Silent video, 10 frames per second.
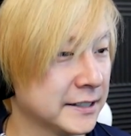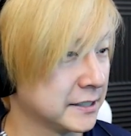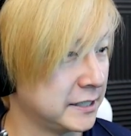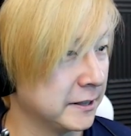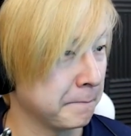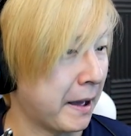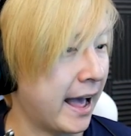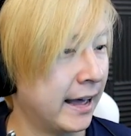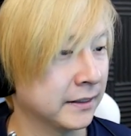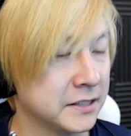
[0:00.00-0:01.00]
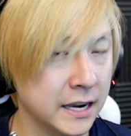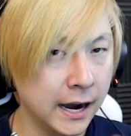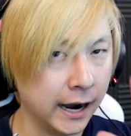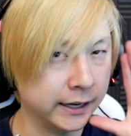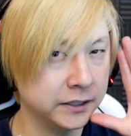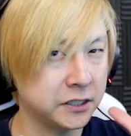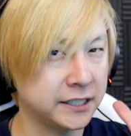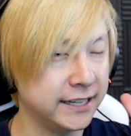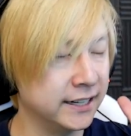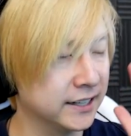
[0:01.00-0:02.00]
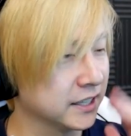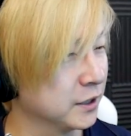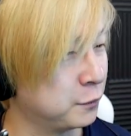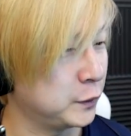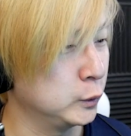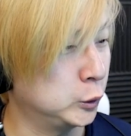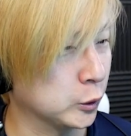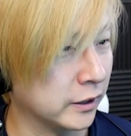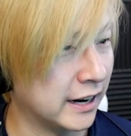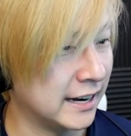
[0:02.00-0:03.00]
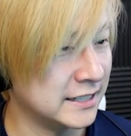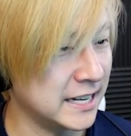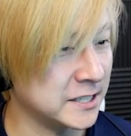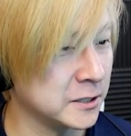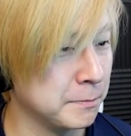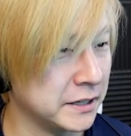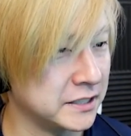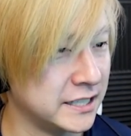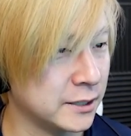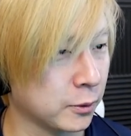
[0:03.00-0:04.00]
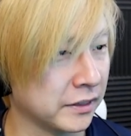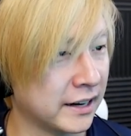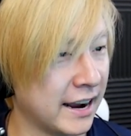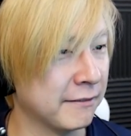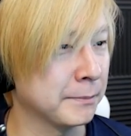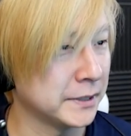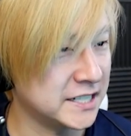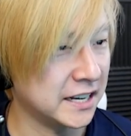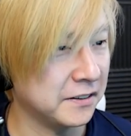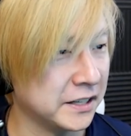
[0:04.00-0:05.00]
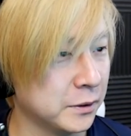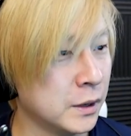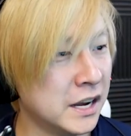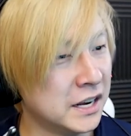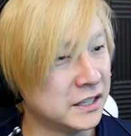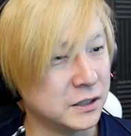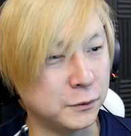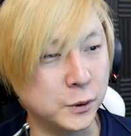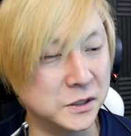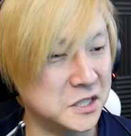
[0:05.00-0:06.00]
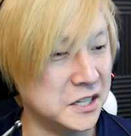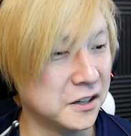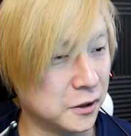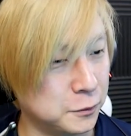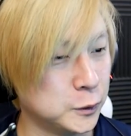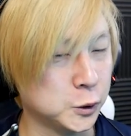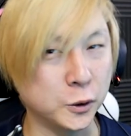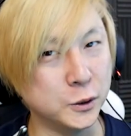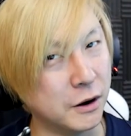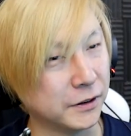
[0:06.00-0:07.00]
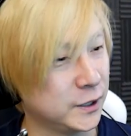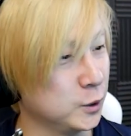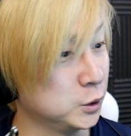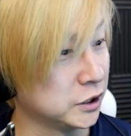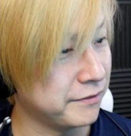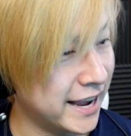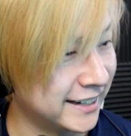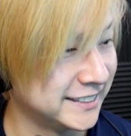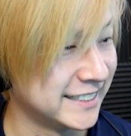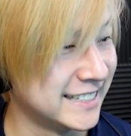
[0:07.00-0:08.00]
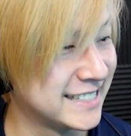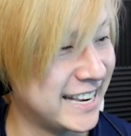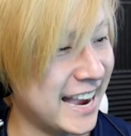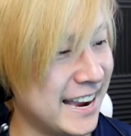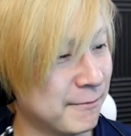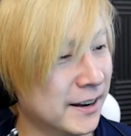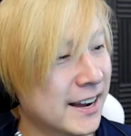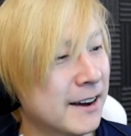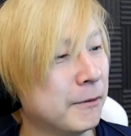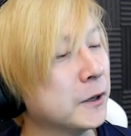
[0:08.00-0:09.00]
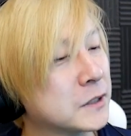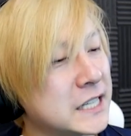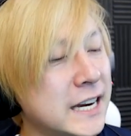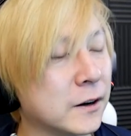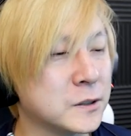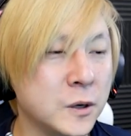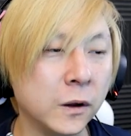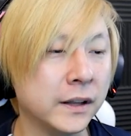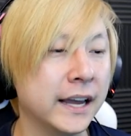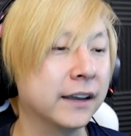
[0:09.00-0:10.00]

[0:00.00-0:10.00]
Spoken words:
just see the paths. I can see into the future, guys. That's the big secret that I haven't been telling you. So if you can see into the future, you have a huge advantage in this game. But you'll see here, so